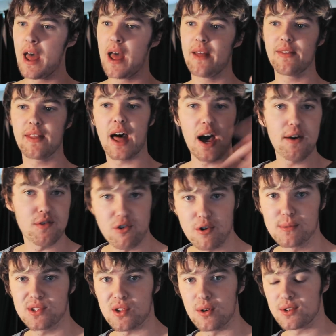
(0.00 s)
and the other
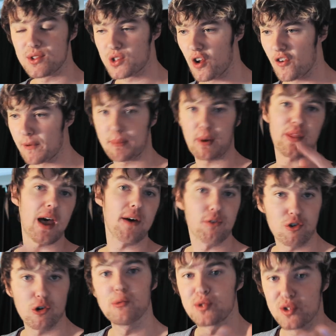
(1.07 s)
groups don't deserve it, but the other
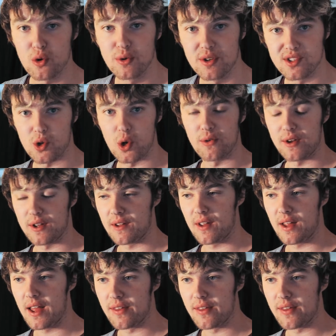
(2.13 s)
groups do deserve it.